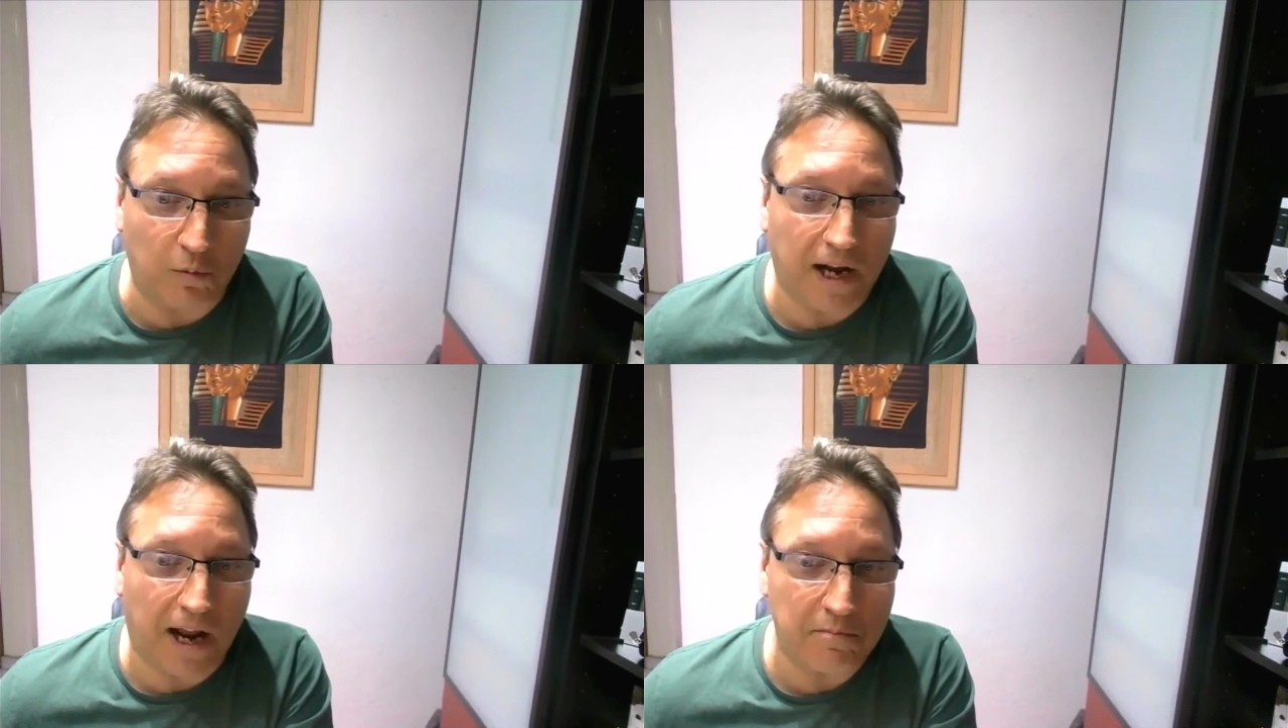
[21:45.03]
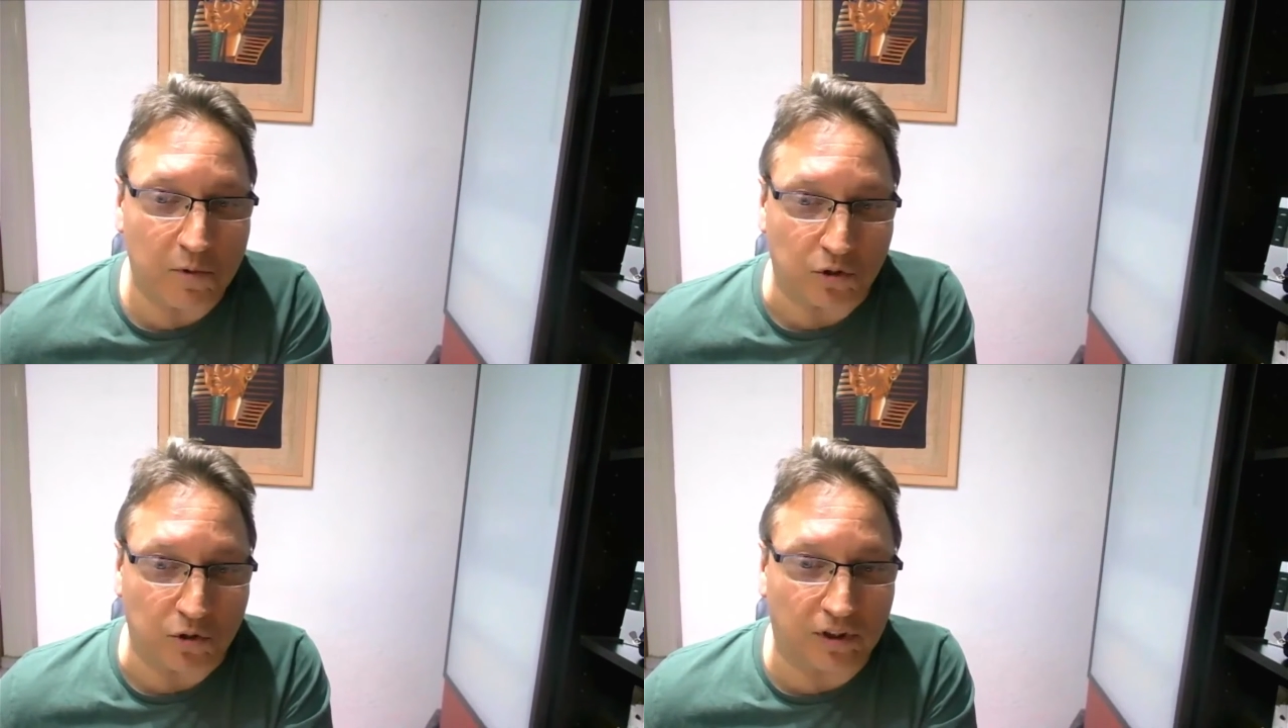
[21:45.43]
when
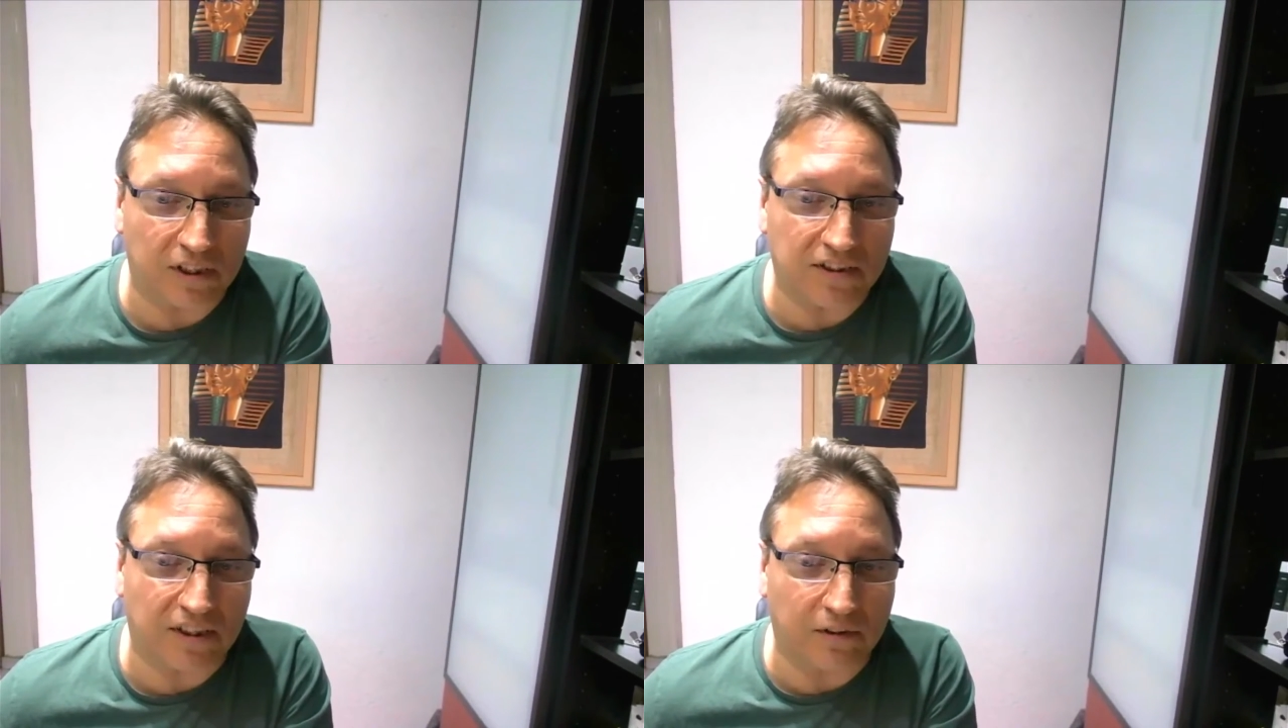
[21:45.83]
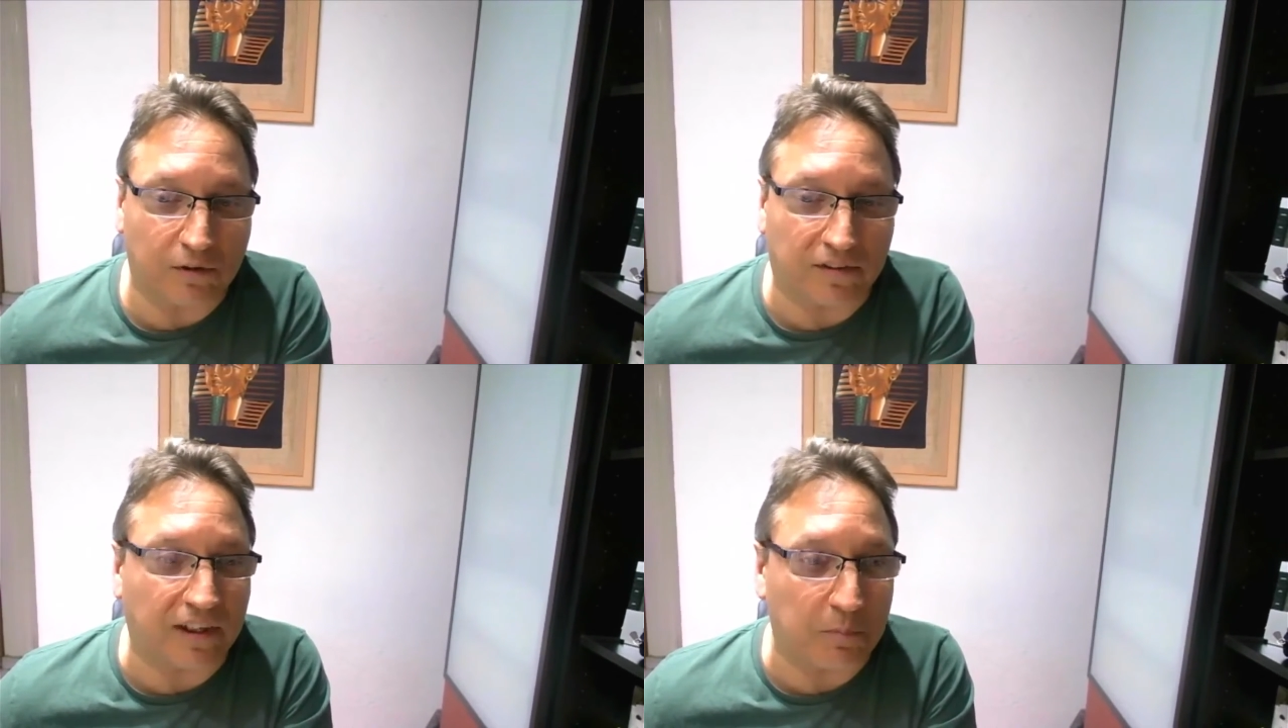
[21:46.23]
it covers
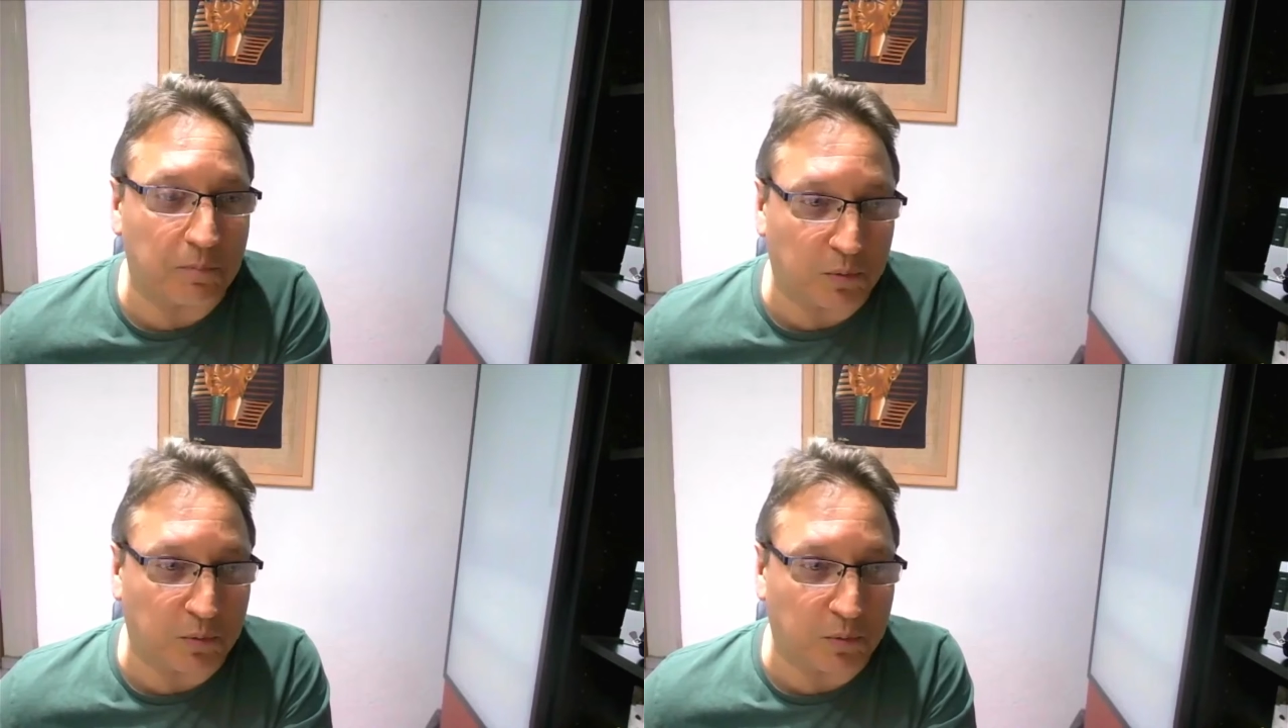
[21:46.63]
several